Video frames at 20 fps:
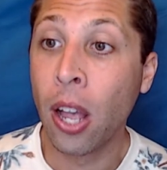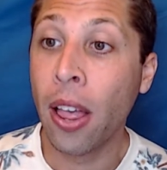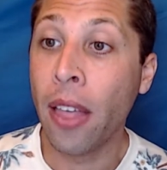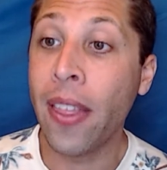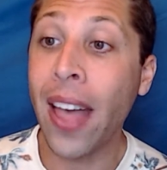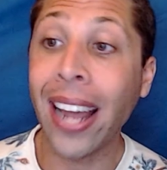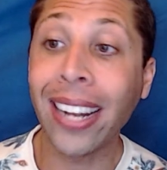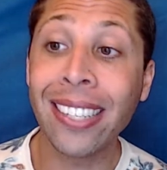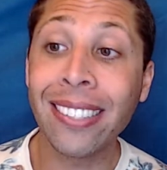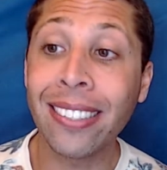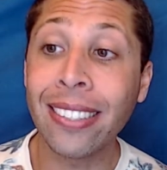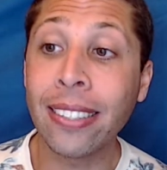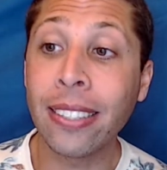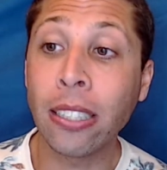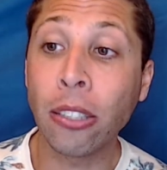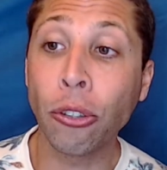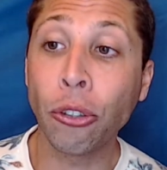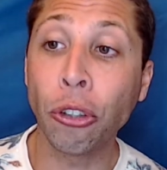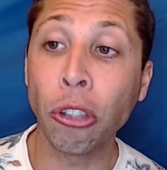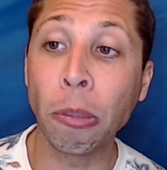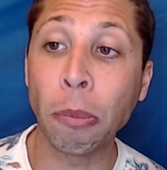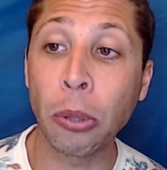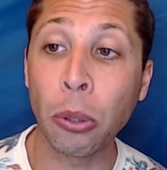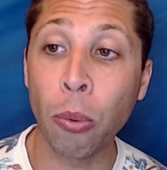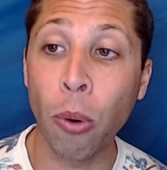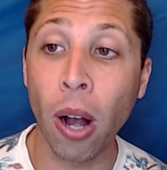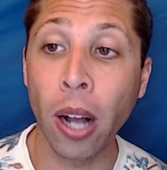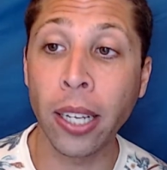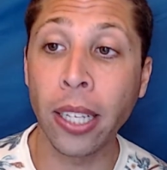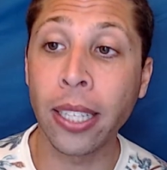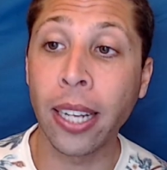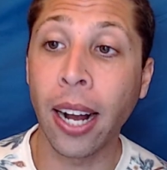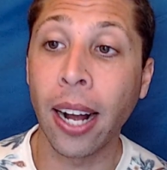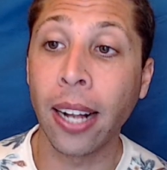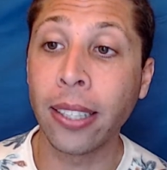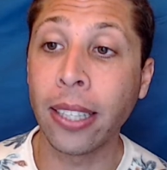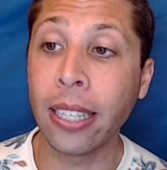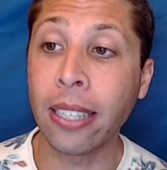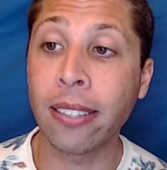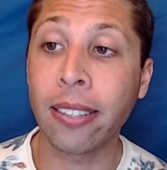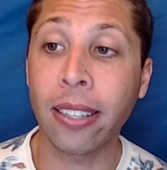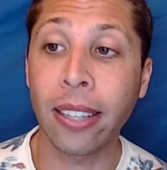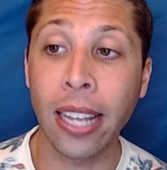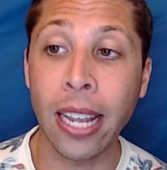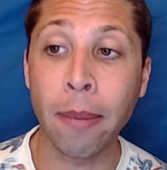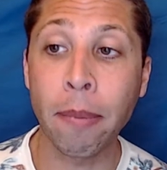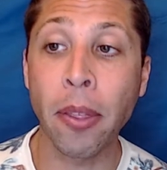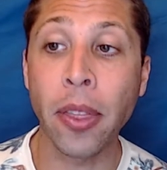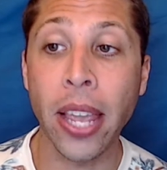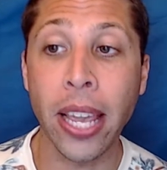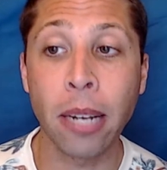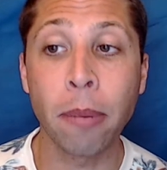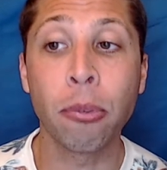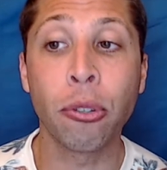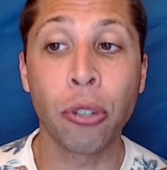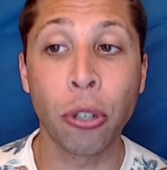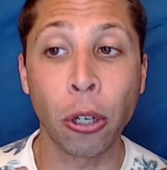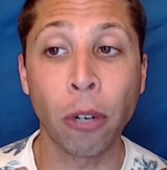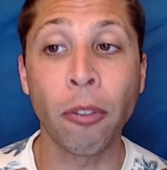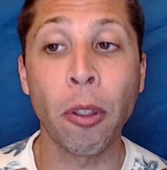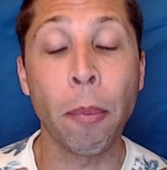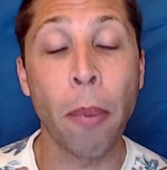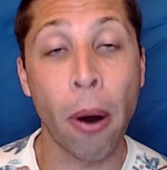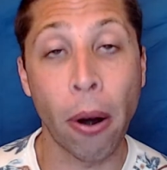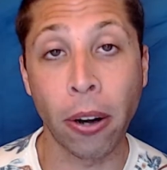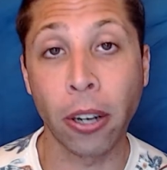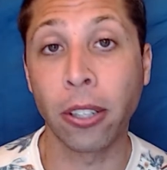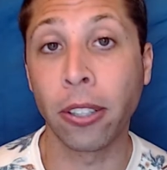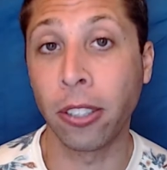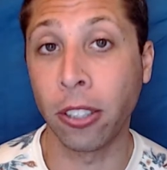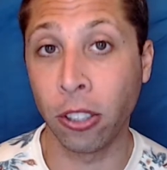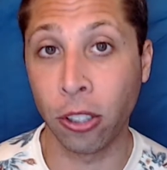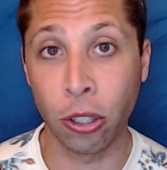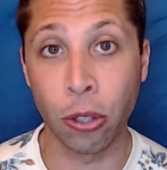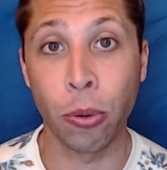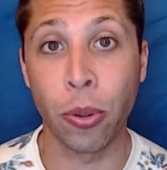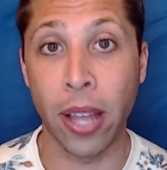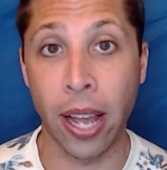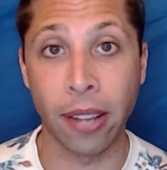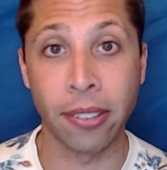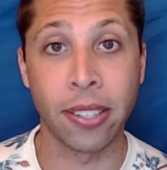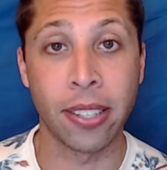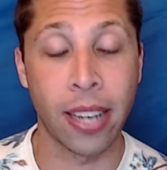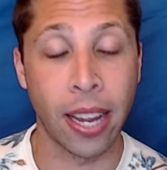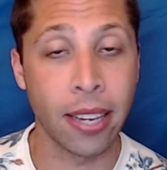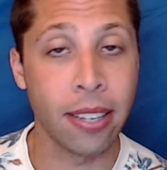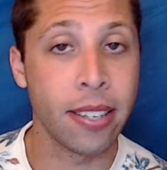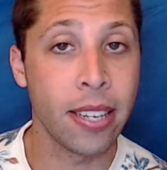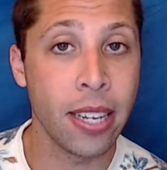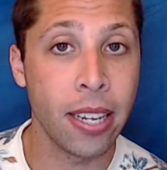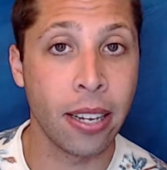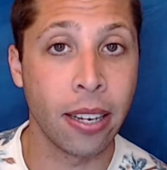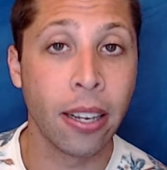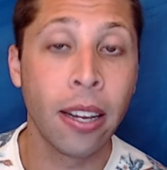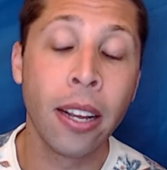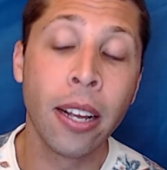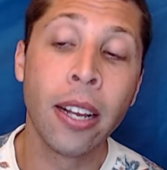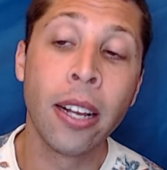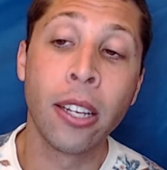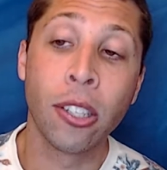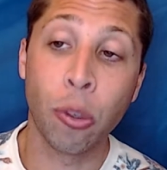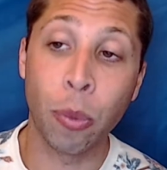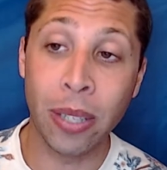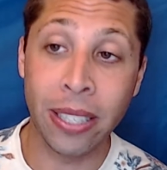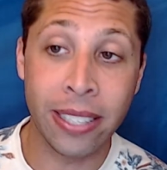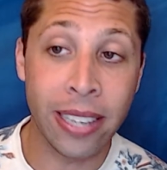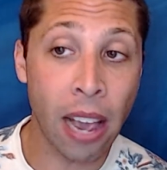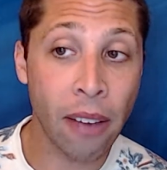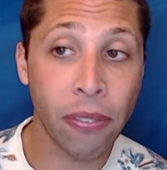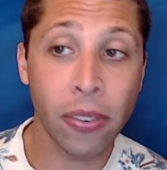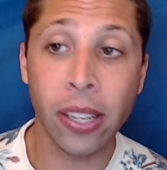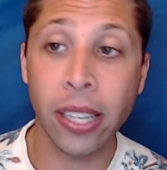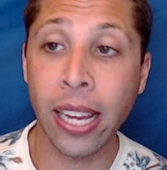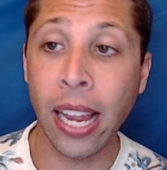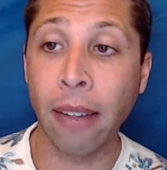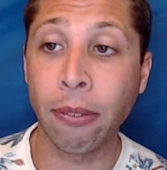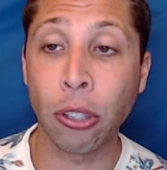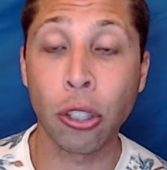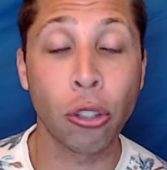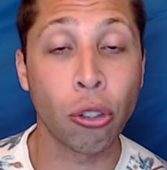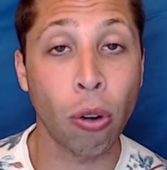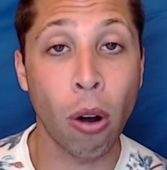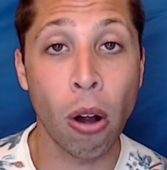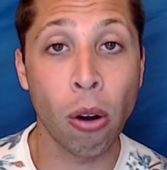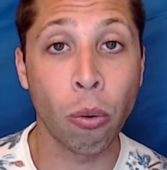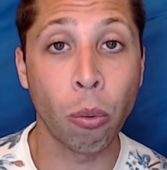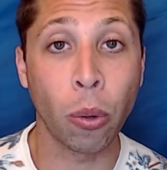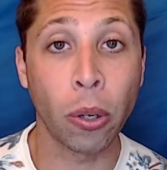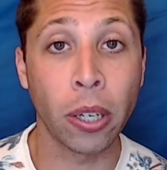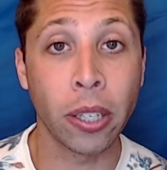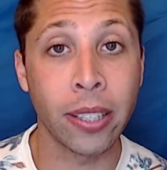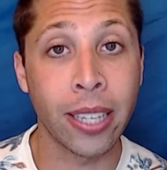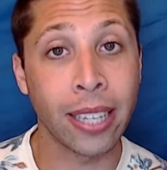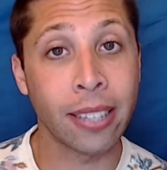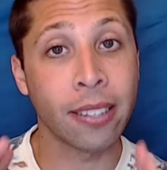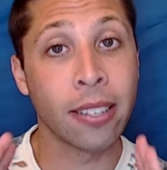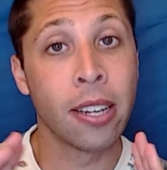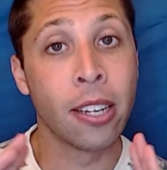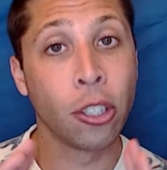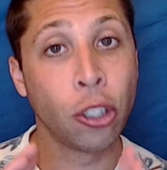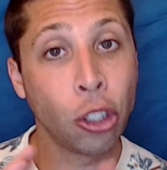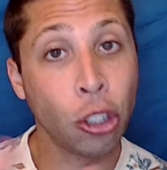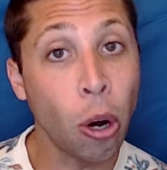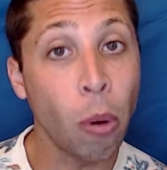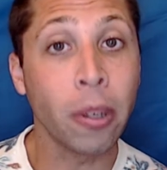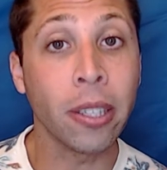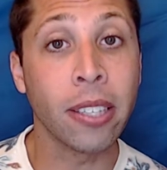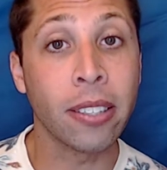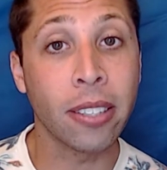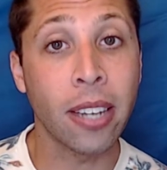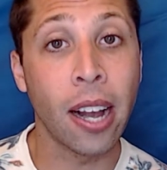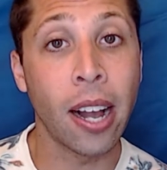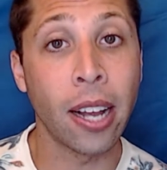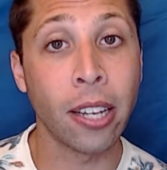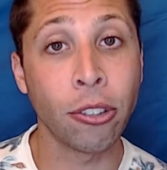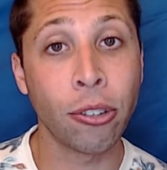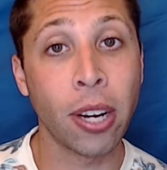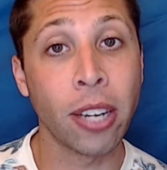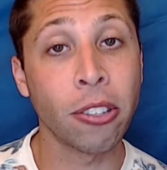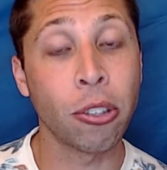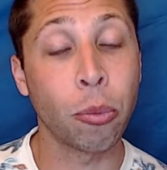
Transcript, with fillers: That is until Juniper Wong and colleagues claimed that they had observed the particle in two thousand nineteen. So we definitely have a strong word that's showing this contrast.